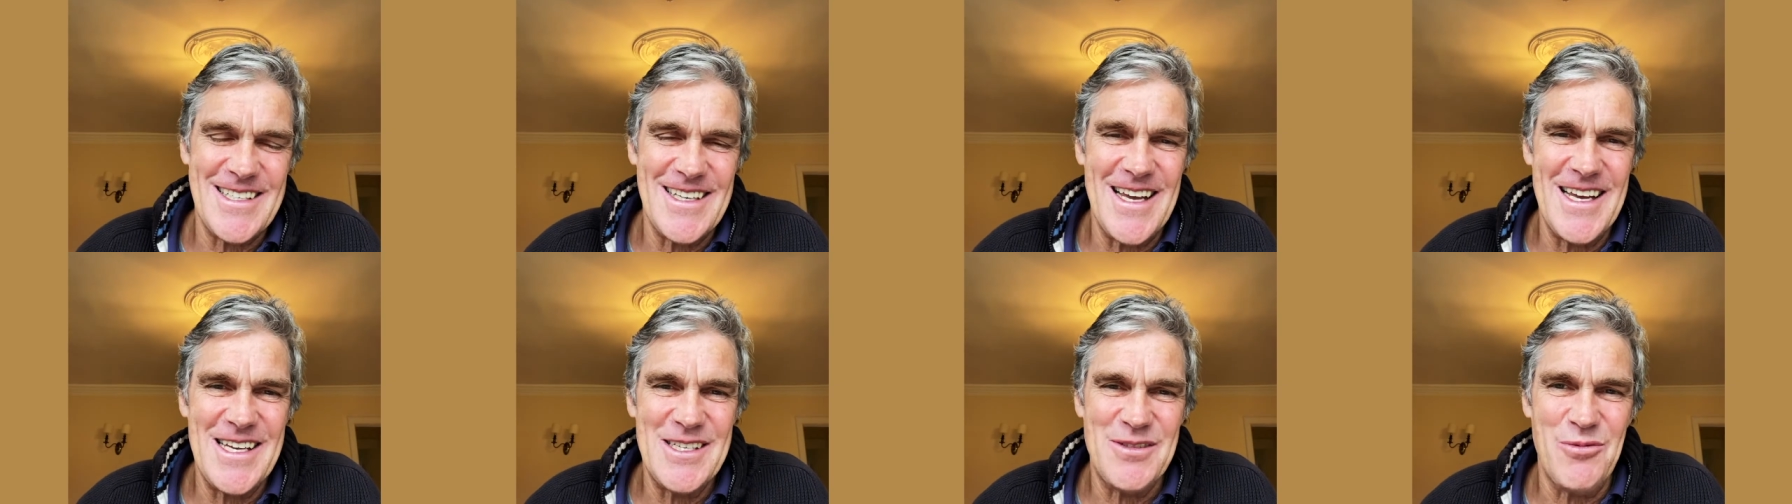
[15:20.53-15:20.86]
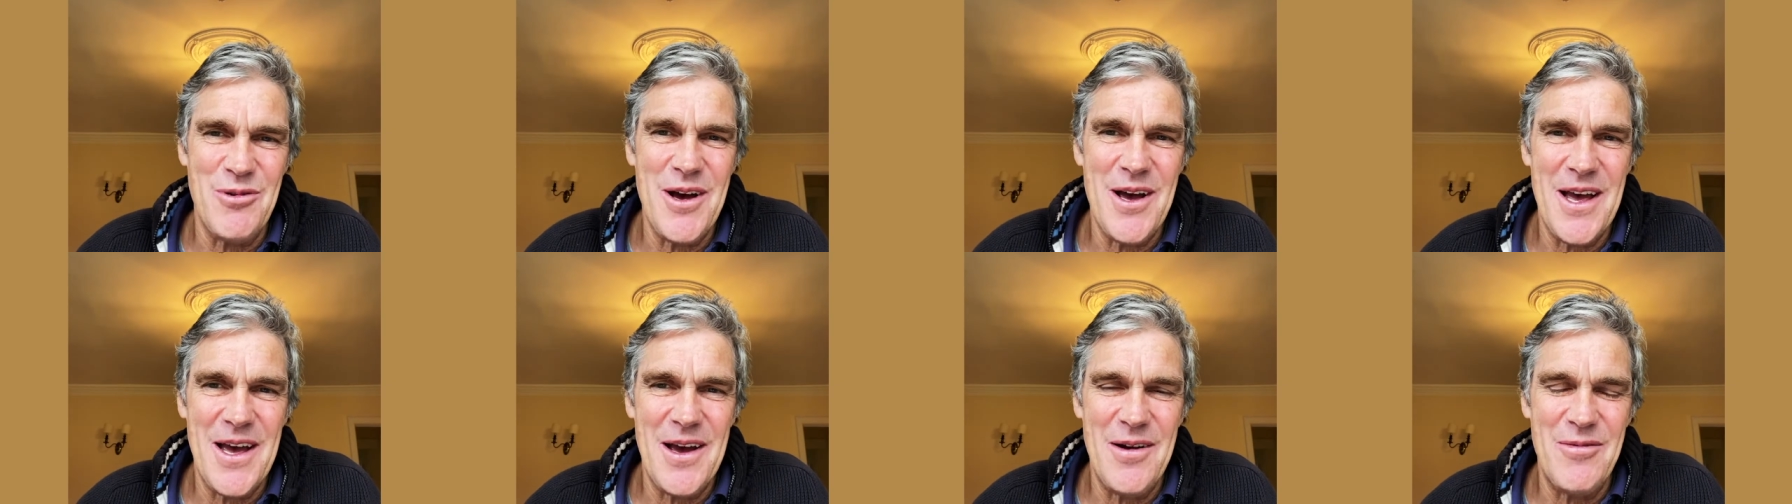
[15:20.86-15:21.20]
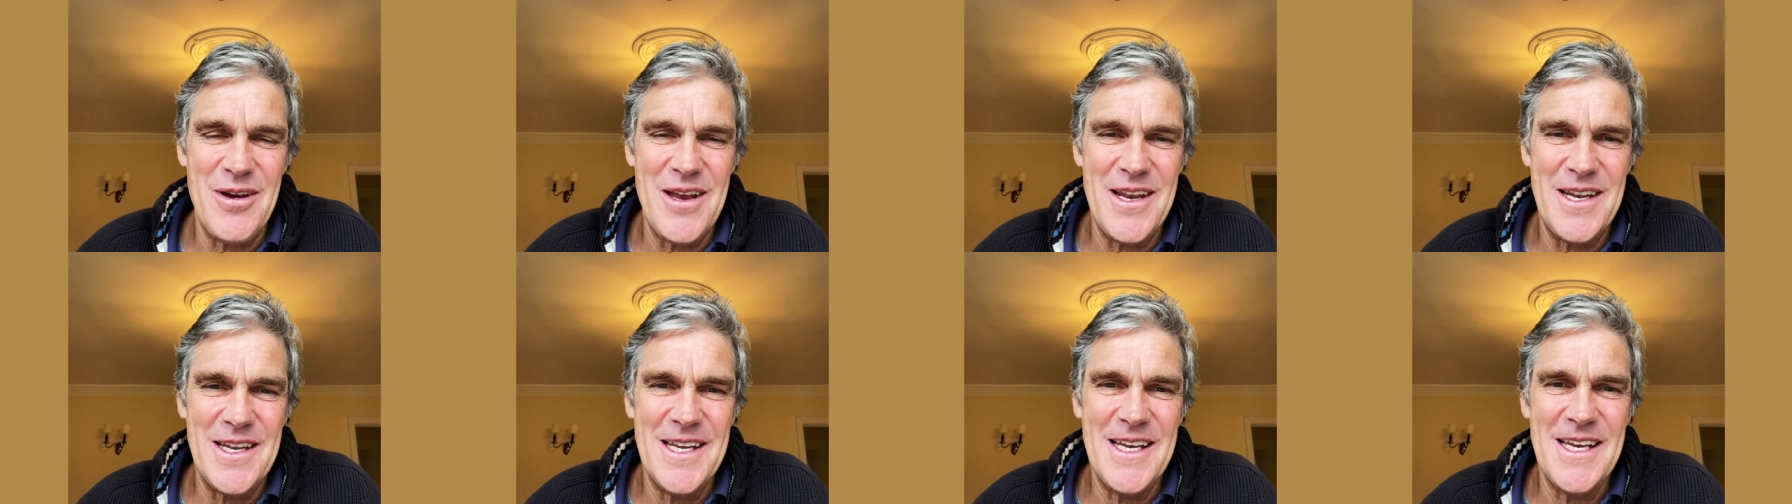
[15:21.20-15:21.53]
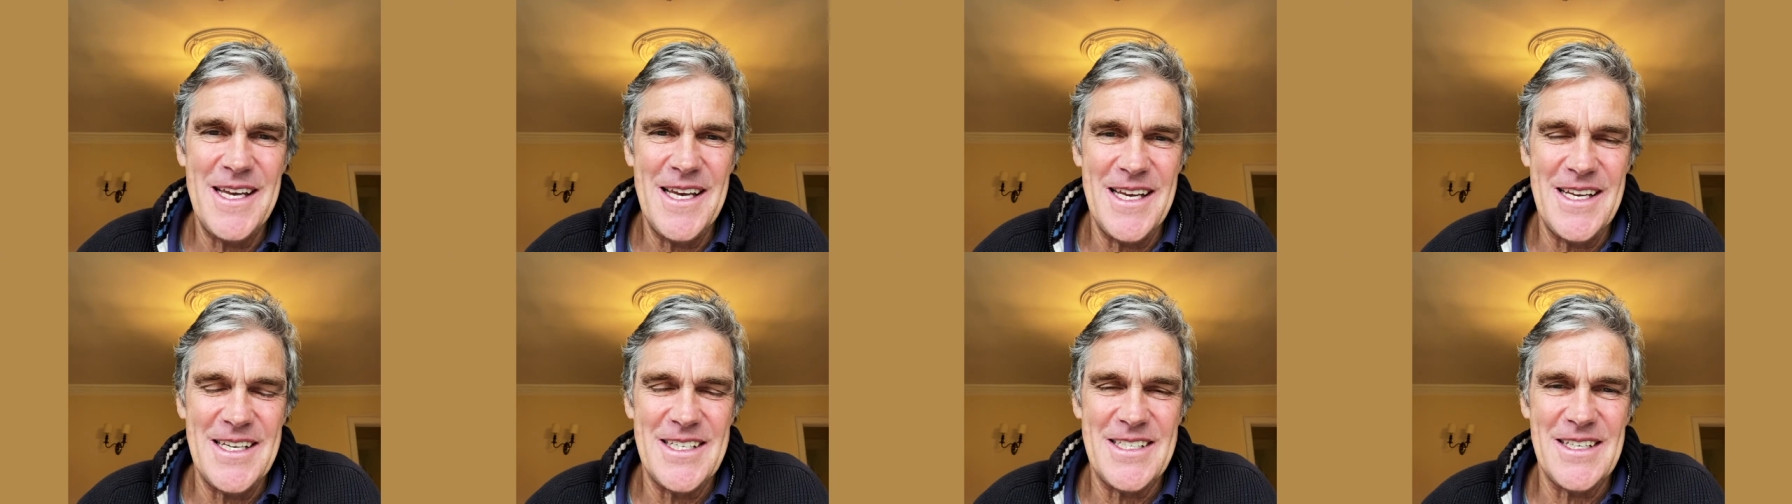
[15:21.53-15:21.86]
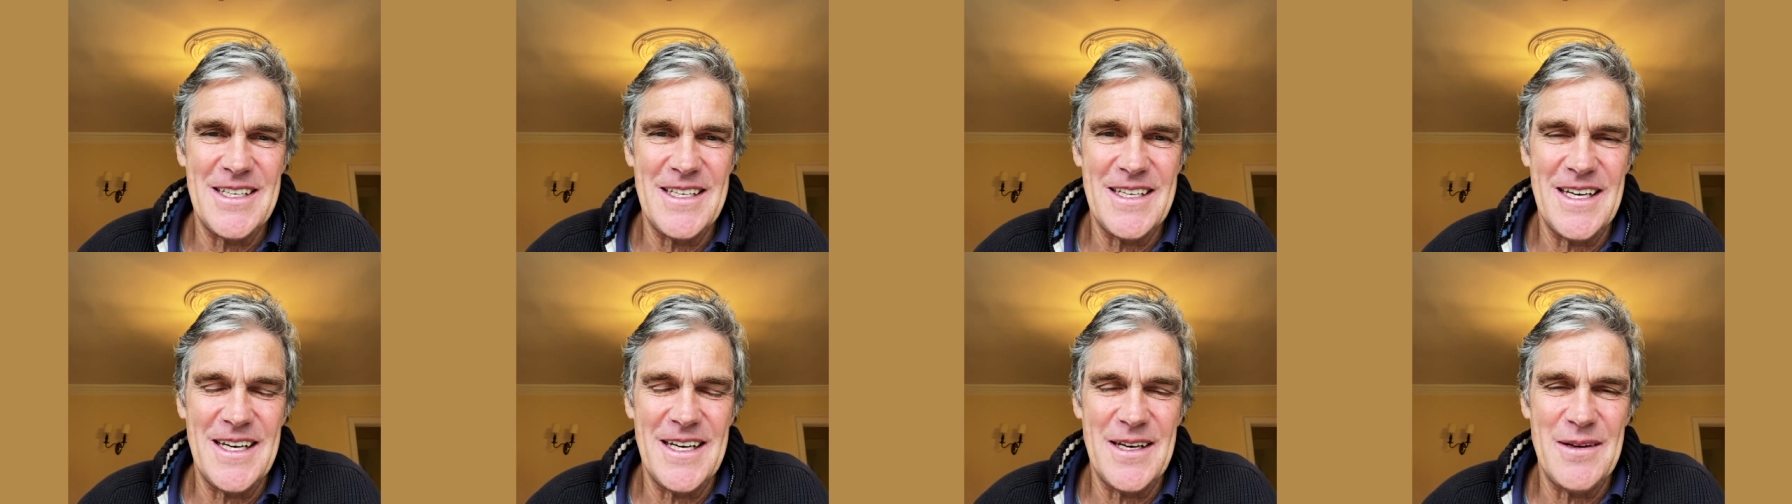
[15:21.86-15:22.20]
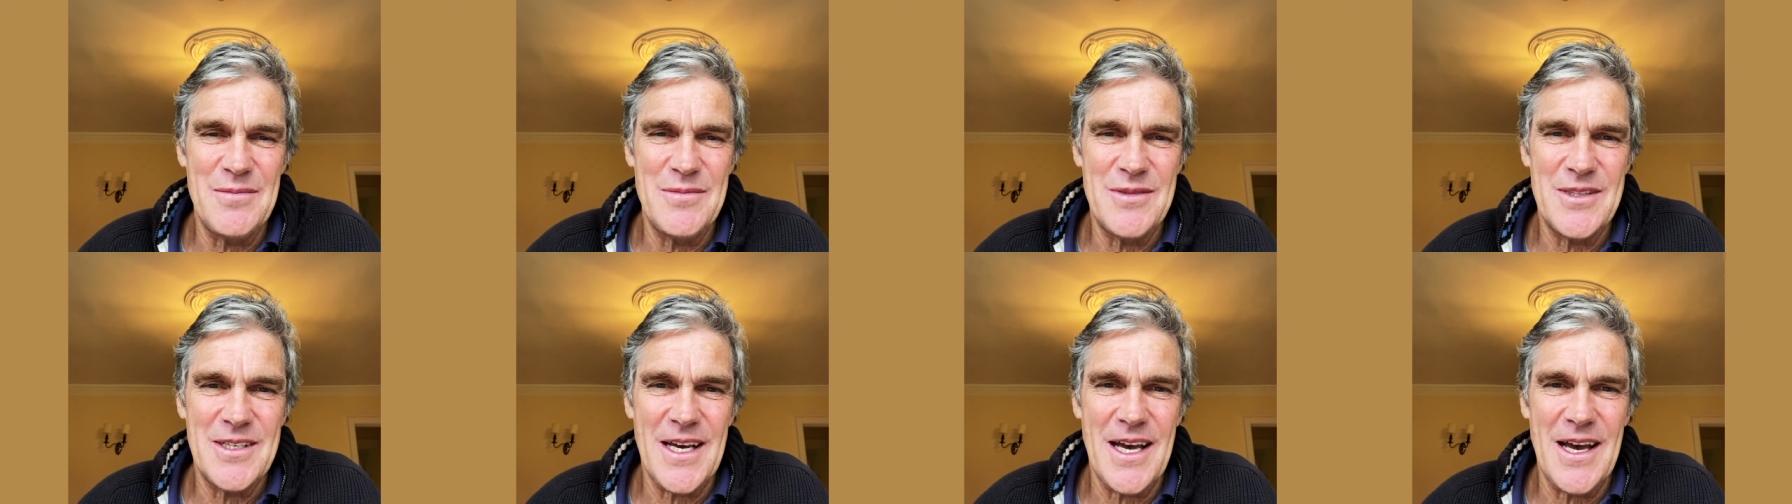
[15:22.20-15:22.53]
is where we need
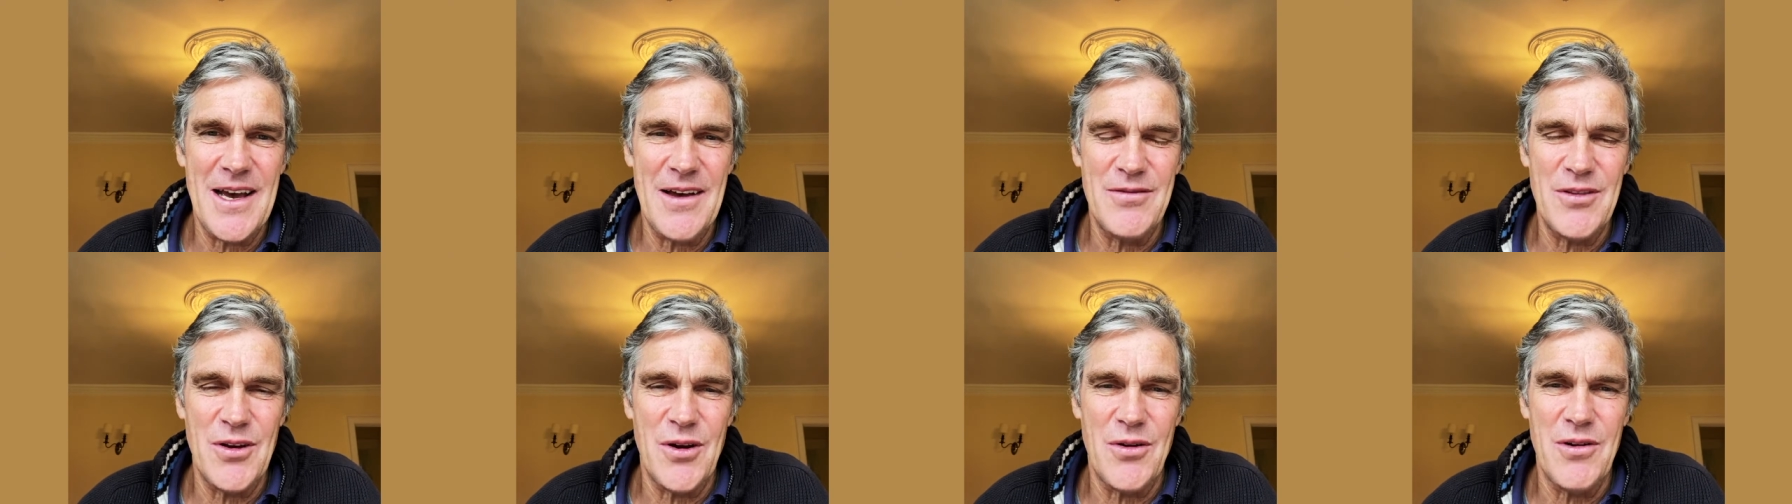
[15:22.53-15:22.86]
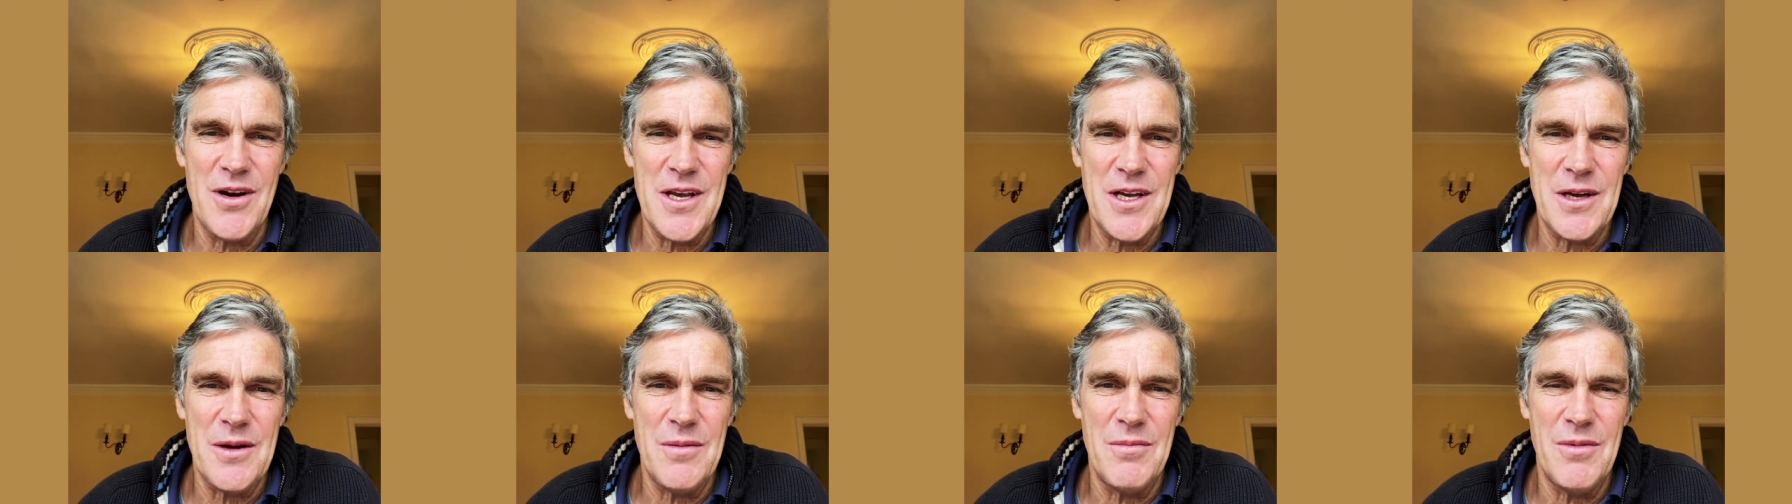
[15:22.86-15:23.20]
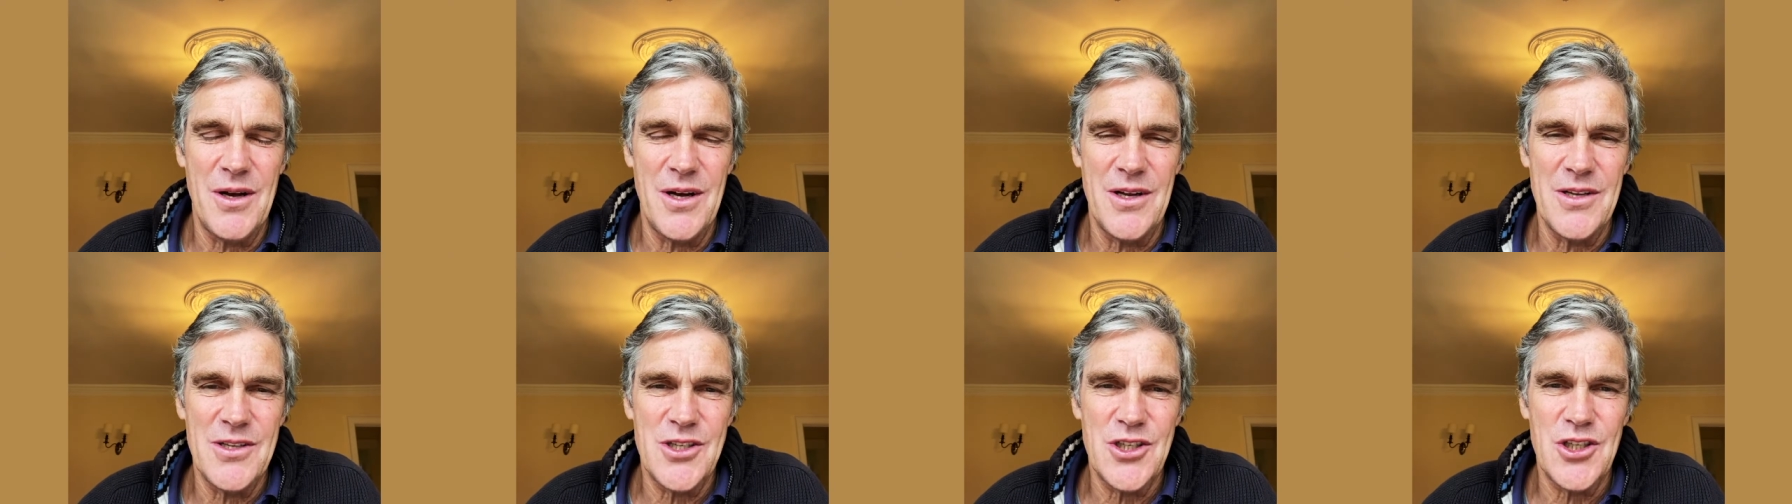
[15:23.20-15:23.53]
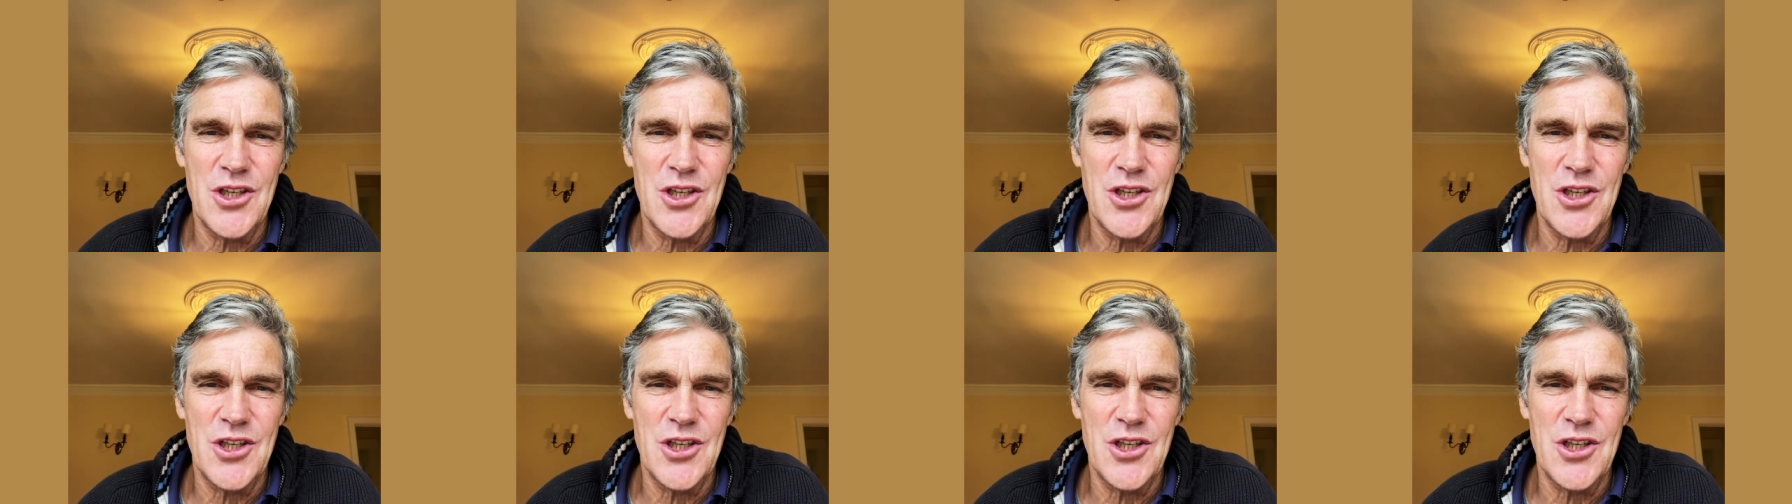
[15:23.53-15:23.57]
um, to have the great command.